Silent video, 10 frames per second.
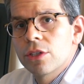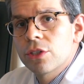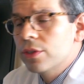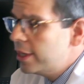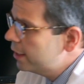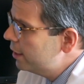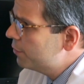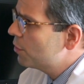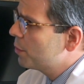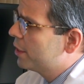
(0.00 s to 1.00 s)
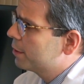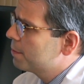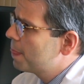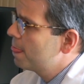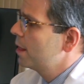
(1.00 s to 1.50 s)
So taking it from here,
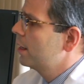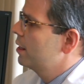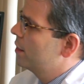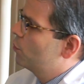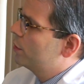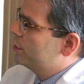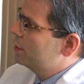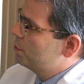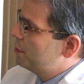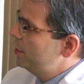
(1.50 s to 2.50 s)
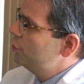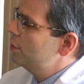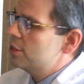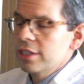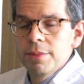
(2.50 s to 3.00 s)
We see the patient
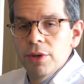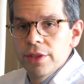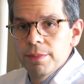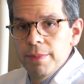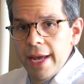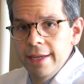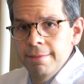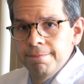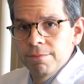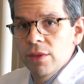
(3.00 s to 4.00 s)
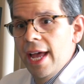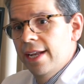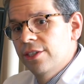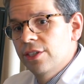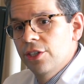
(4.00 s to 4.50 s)
asleep on the bed.
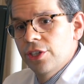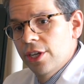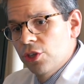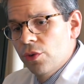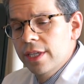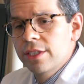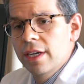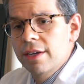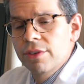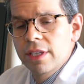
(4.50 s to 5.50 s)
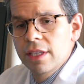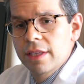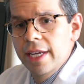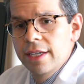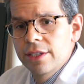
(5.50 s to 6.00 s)
Anesthesia has already done everything
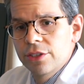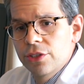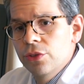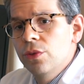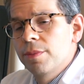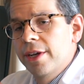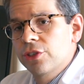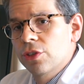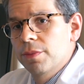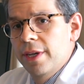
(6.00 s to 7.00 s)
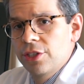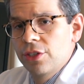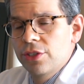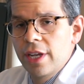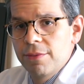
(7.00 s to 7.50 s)
that they needed to do to make sure the patient
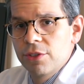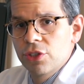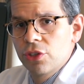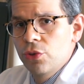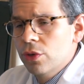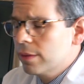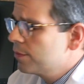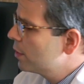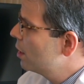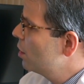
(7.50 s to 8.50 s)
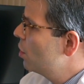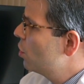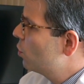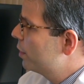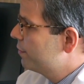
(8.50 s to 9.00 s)
is safe and secure.
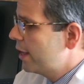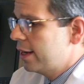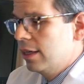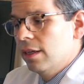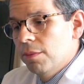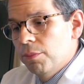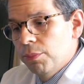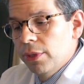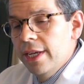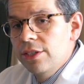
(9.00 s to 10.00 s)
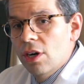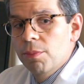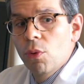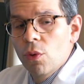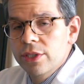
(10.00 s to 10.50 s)
We've then placed our
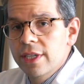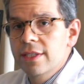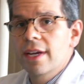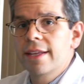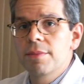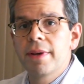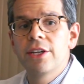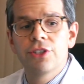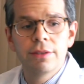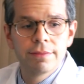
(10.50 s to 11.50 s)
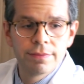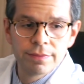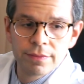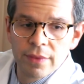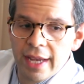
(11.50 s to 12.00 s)
ports inside the patient,
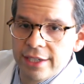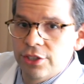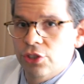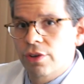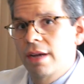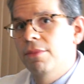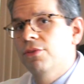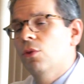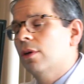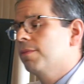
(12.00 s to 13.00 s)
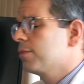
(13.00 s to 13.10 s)
as described before.